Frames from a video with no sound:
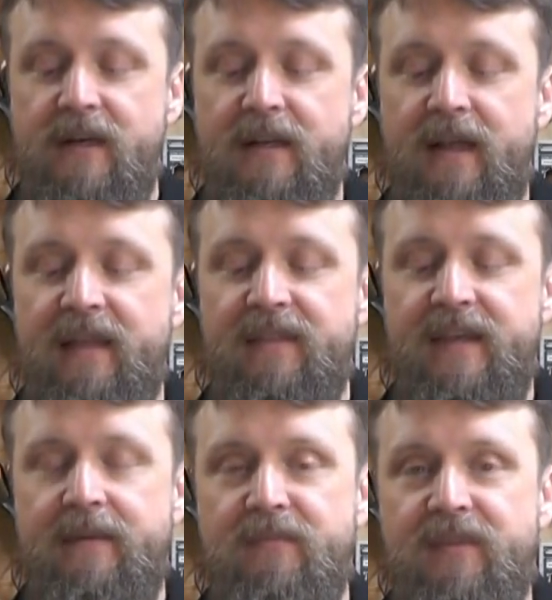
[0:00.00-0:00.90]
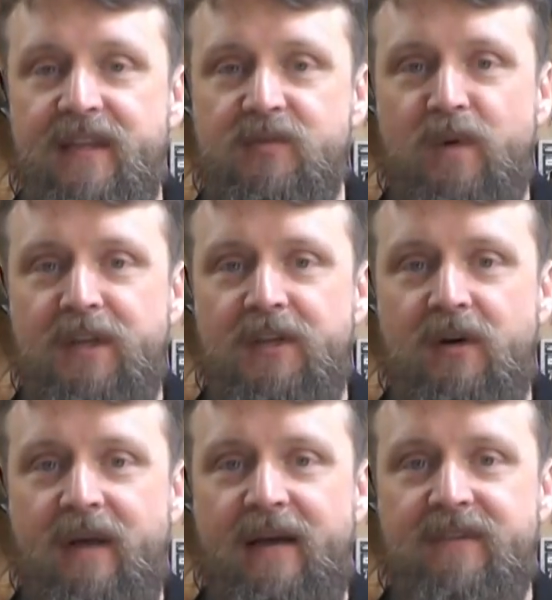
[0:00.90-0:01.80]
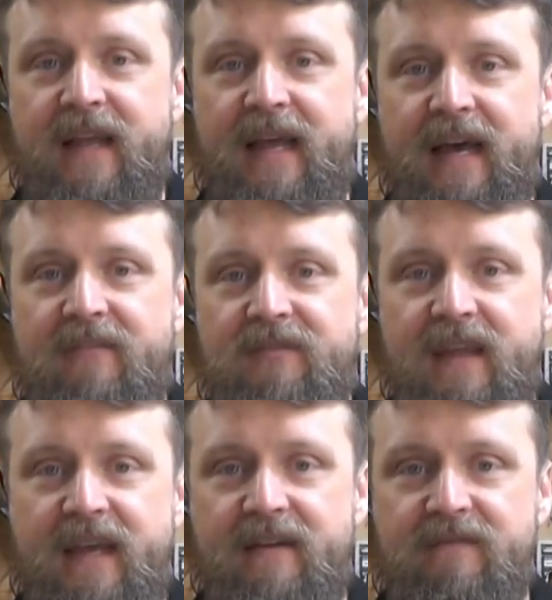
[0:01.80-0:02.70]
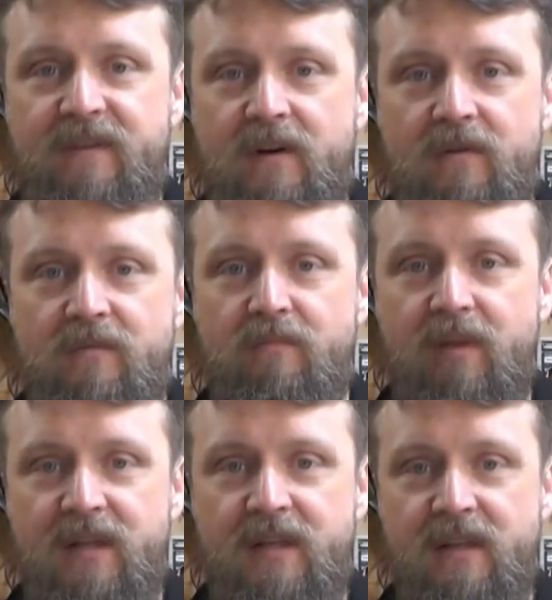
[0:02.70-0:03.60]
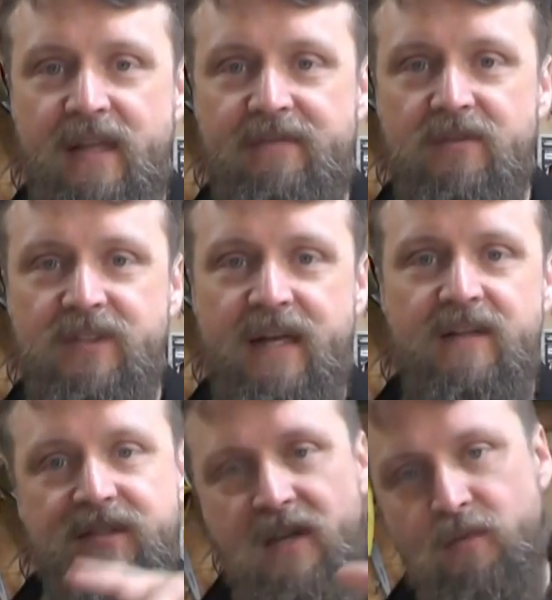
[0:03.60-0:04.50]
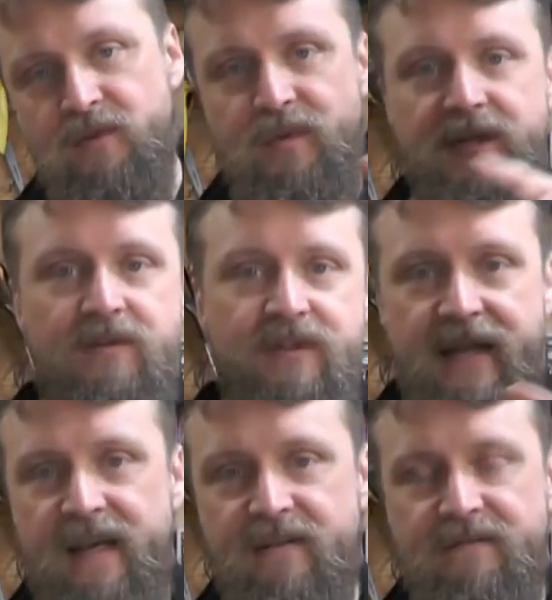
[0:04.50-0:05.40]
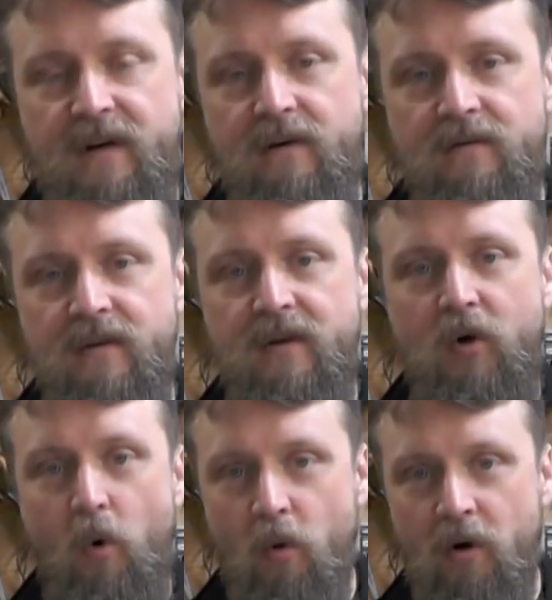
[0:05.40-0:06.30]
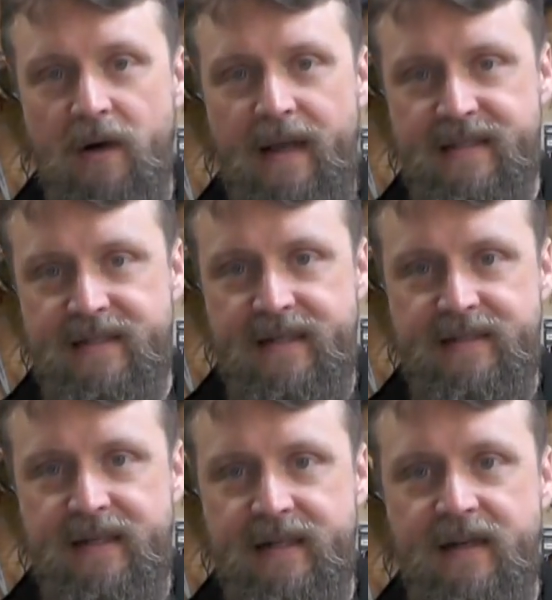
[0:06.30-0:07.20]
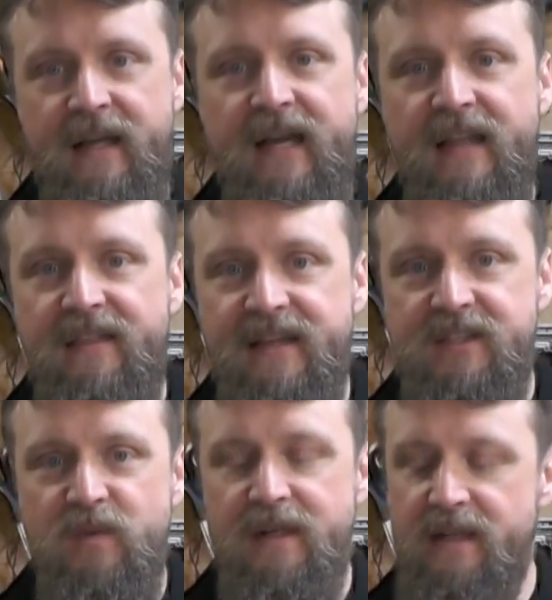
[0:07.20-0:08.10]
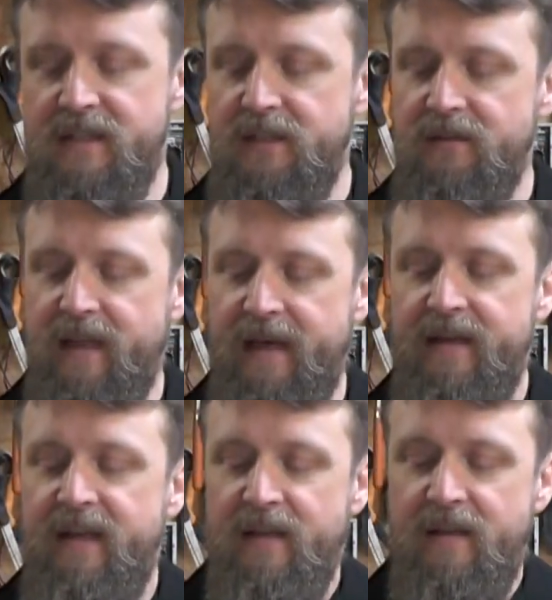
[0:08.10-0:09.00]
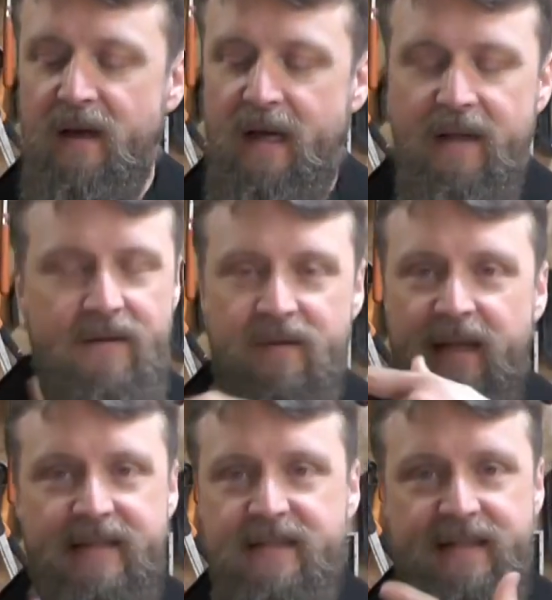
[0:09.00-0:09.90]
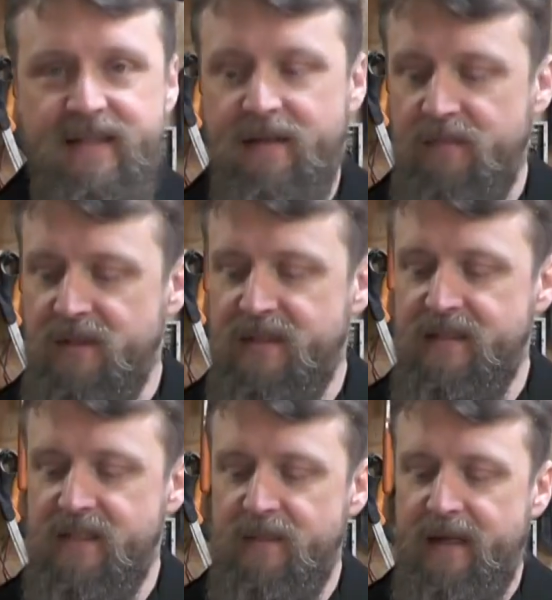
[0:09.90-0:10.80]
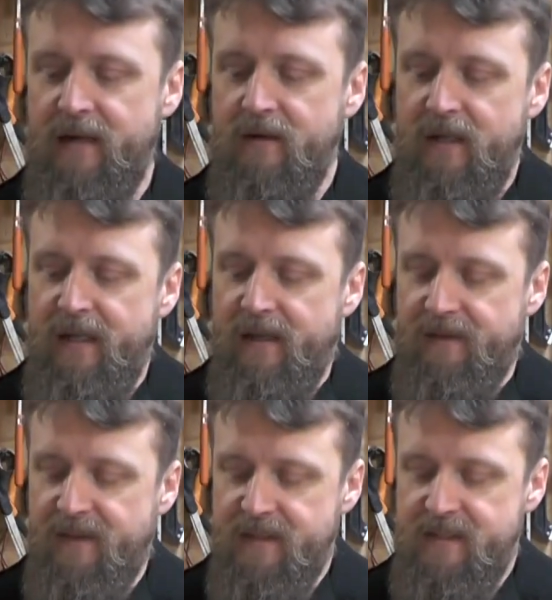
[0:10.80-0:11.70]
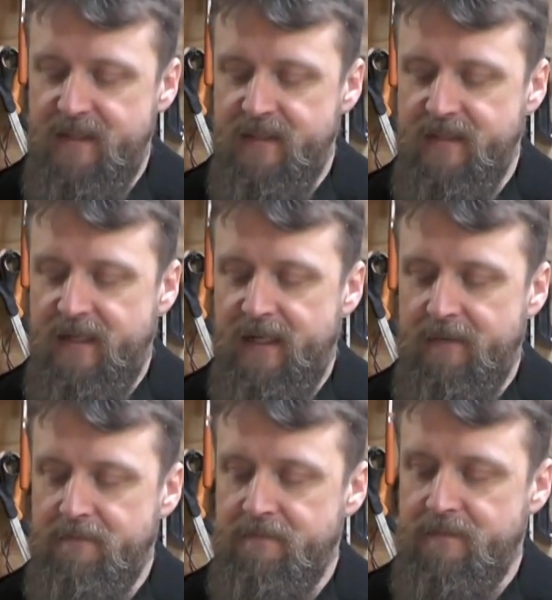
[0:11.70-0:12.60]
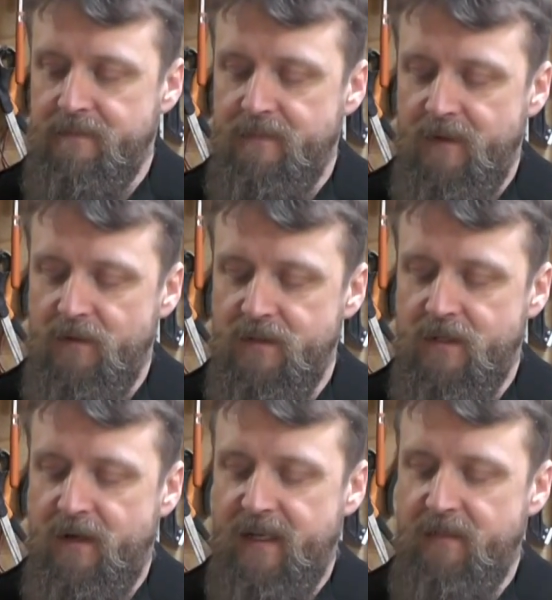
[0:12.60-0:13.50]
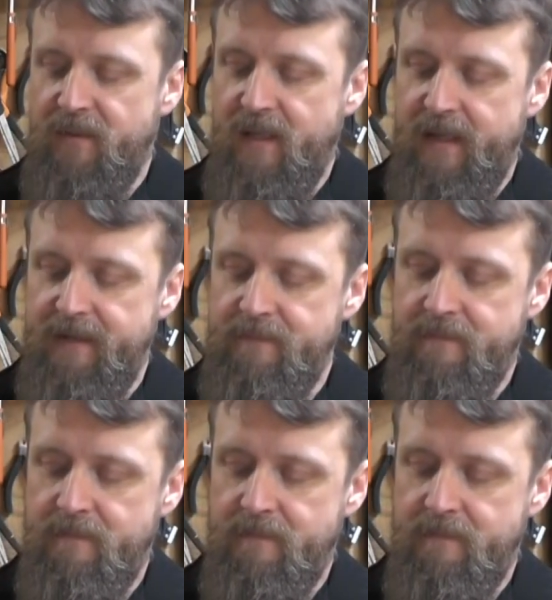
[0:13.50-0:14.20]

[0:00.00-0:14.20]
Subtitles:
Unlike them, this one you don't have to have the headphone plugged into the headphone jack, because the other ones would use the headphone cord as an antenna. This one doesn't do that. It has an antenna built in somehow. This is, here we'll just go ahead and hit play.